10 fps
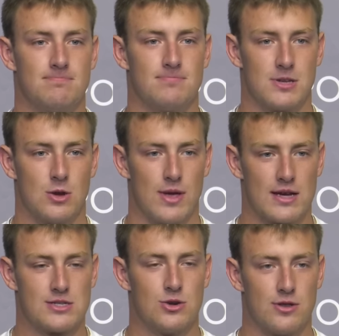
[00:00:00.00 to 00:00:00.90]
We
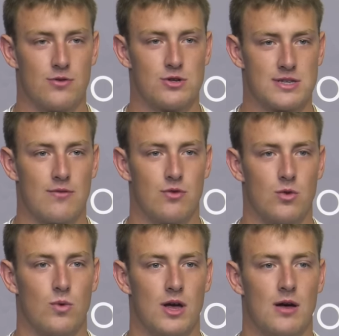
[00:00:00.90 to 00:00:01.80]
executed in the first half really
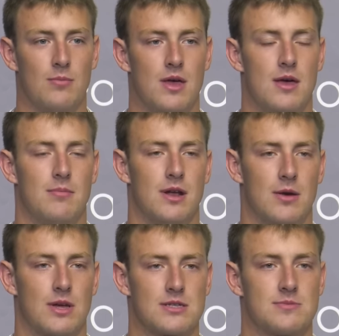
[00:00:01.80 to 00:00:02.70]
well,
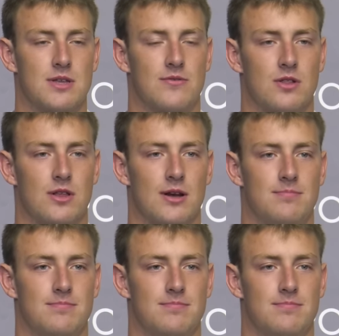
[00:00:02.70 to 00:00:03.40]
but we got some stuff to clean up.